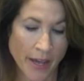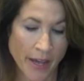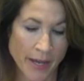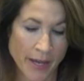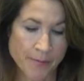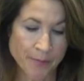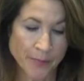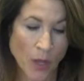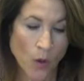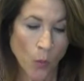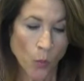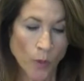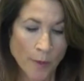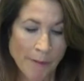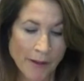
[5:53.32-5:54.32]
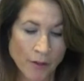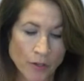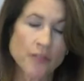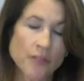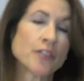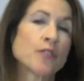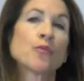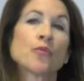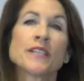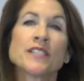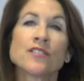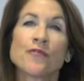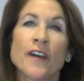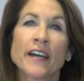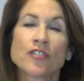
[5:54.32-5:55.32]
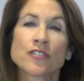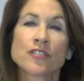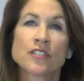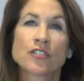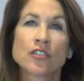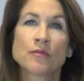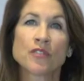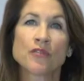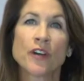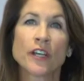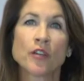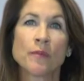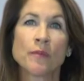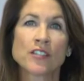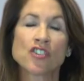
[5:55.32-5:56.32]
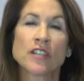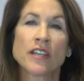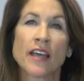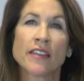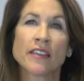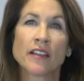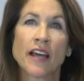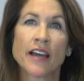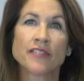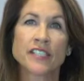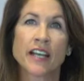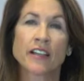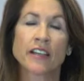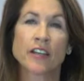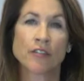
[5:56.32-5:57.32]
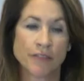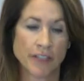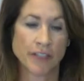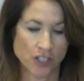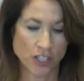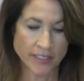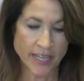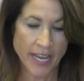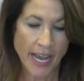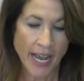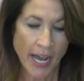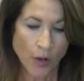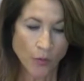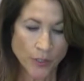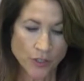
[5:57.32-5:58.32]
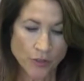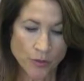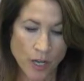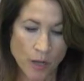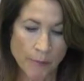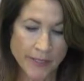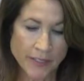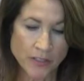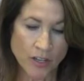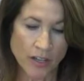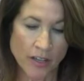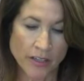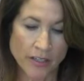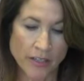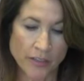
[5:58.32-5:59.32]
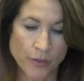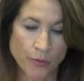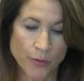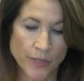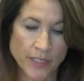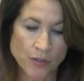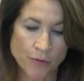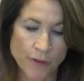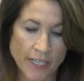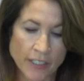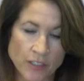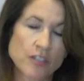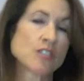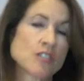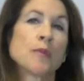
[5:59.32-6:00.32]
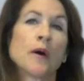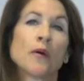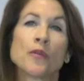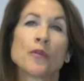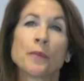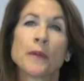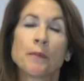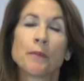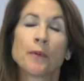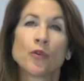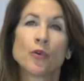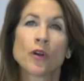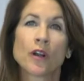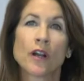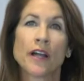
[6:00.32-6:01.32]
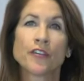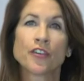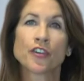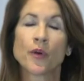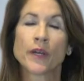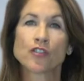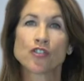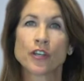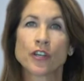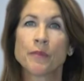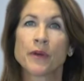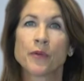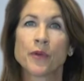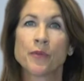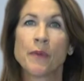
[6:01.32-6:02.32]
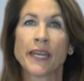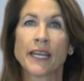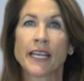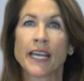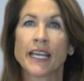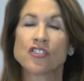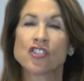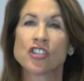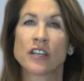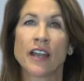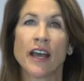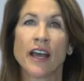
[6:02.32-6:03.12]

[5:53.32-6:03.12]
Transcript: What about the risk factors in terms of what you mentioned and the lifestyle interventions? How would you comment on the risk factors, but with people who are undergoing treatment with medication?